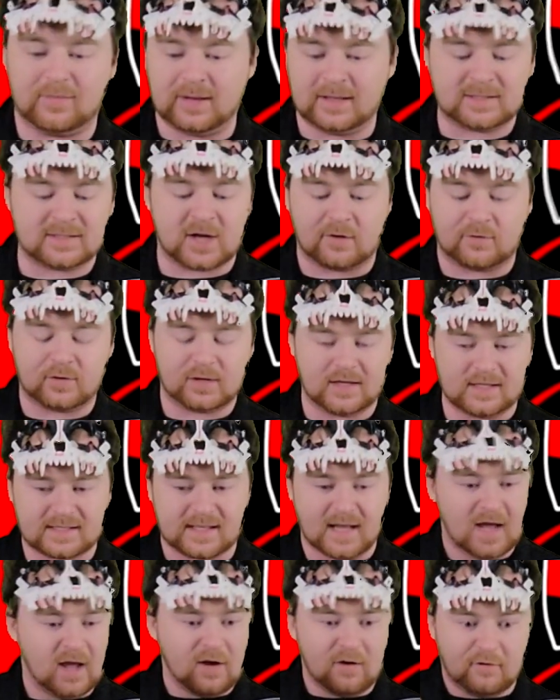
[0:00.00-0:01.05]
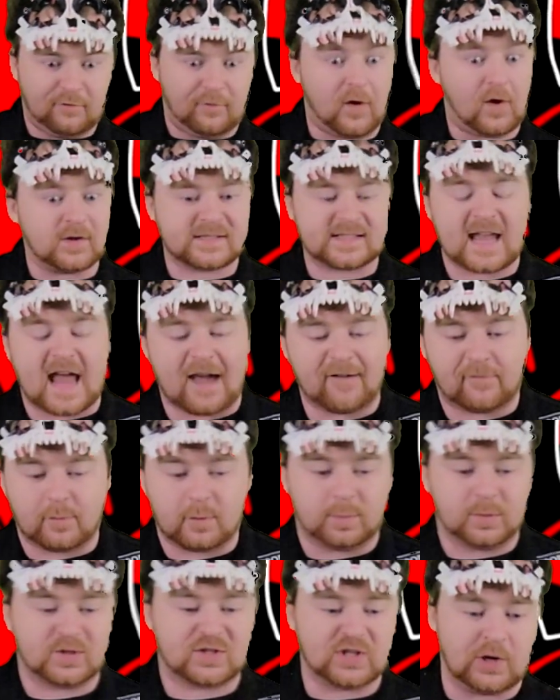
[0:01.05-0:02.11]
We need to cover his false
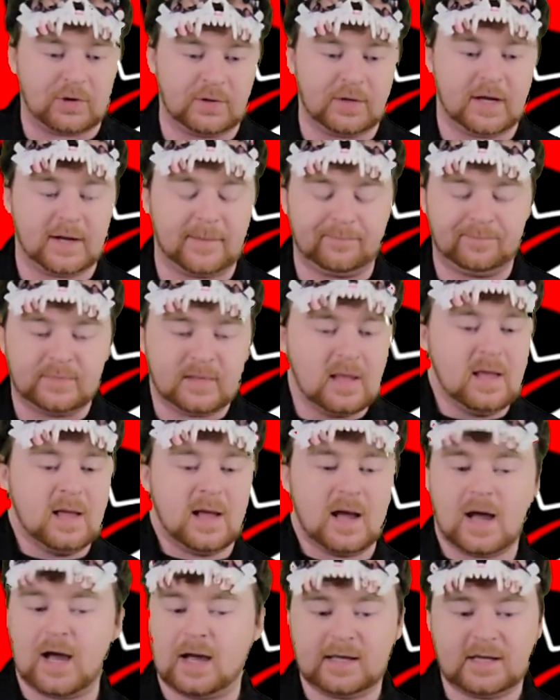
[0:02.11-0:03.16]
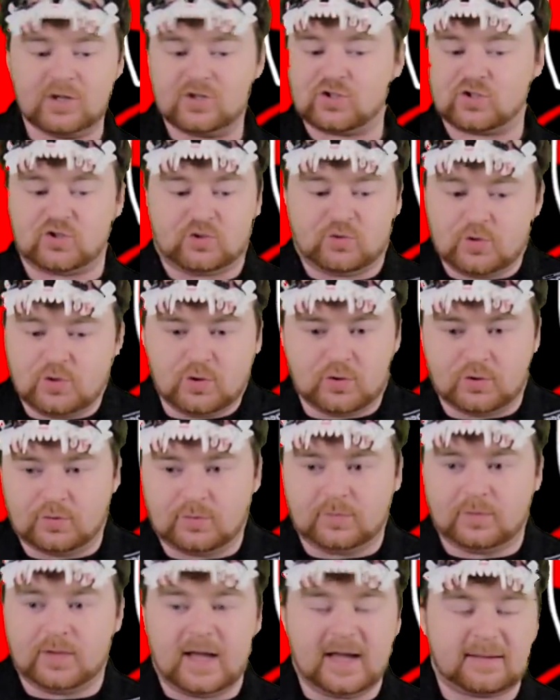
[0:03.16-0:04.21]
affable persona, uh, his
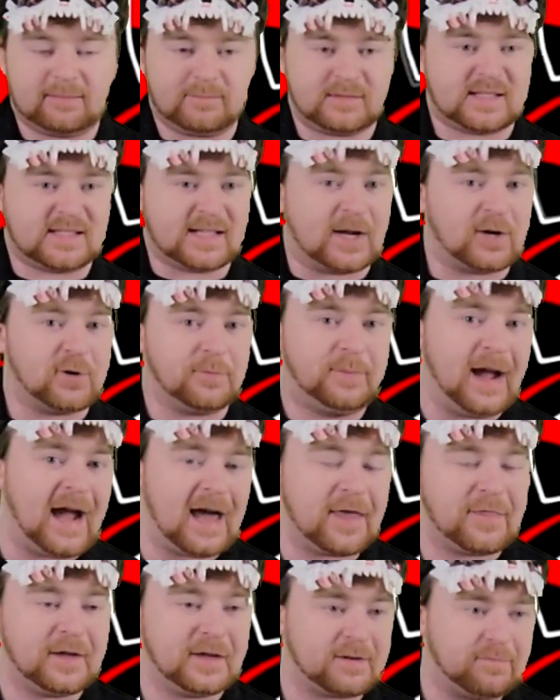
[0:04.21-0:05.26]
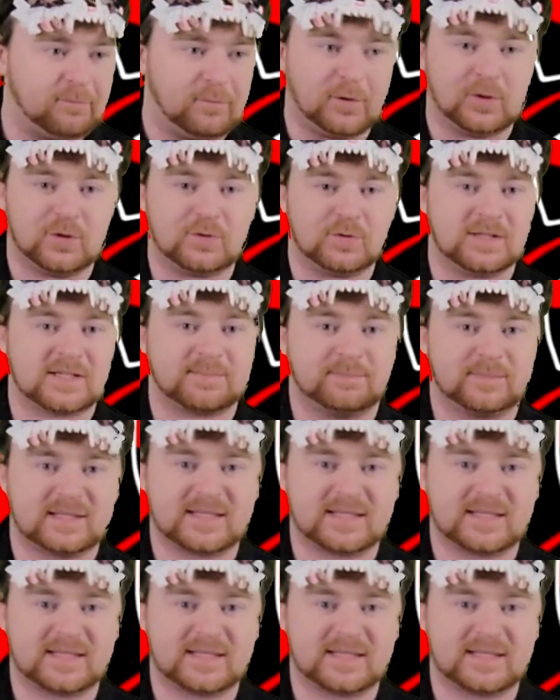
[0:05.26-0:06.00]
true, like, psychopathic, murderous